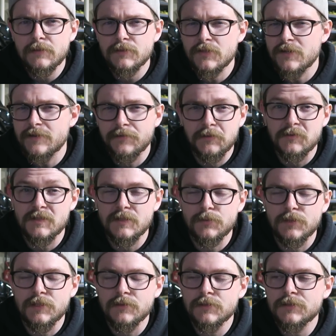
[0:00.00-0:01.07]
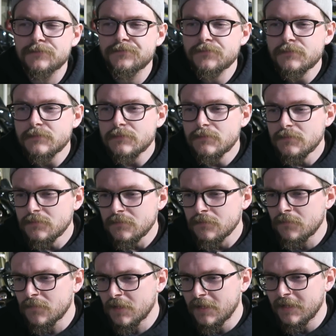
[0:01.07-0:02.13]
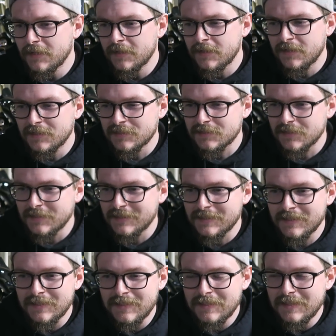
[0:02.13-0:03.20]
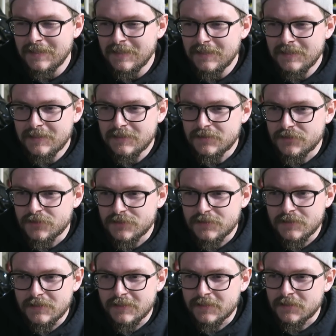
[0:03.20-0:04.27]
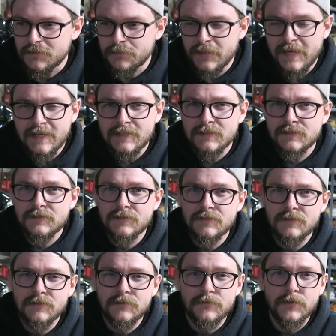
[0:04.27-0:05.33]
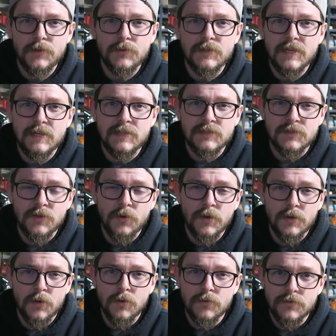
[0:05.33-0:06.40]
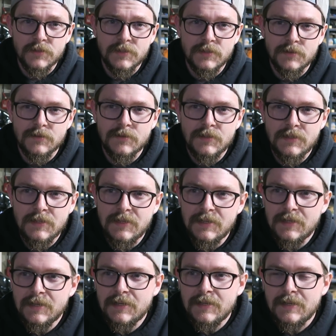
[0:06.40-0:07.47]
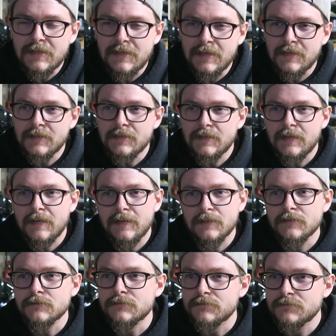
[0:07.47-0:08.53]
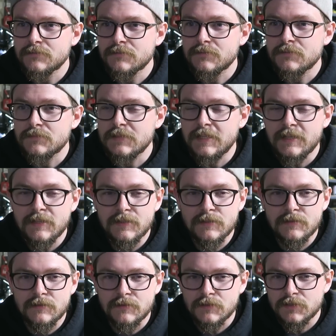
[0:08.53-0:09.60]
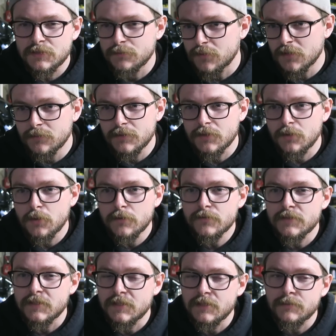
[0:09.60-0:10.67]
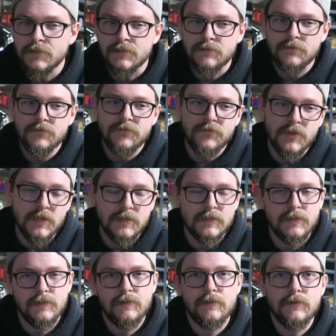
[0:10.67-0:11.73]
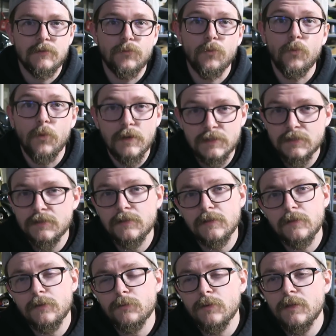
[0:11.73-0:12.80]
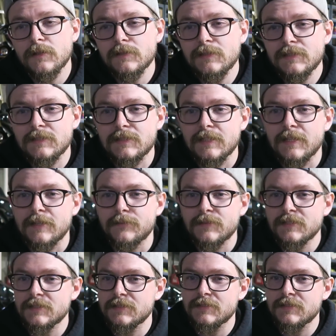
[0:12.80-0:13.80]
Sorry if it was someone else. And I was like, just like the past few days going over there, I'll get in the Suburban to go over there, and I'm like, fuck, what's gonna go wrong this time?